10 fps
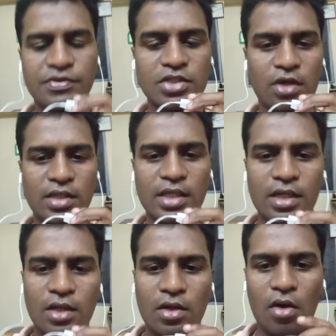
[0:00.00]
We saw
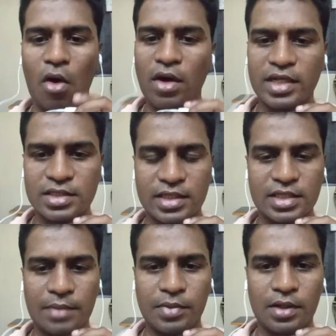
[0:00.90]
the orange
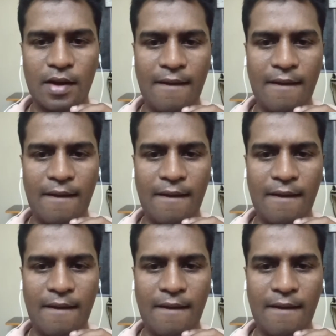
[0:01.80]
example.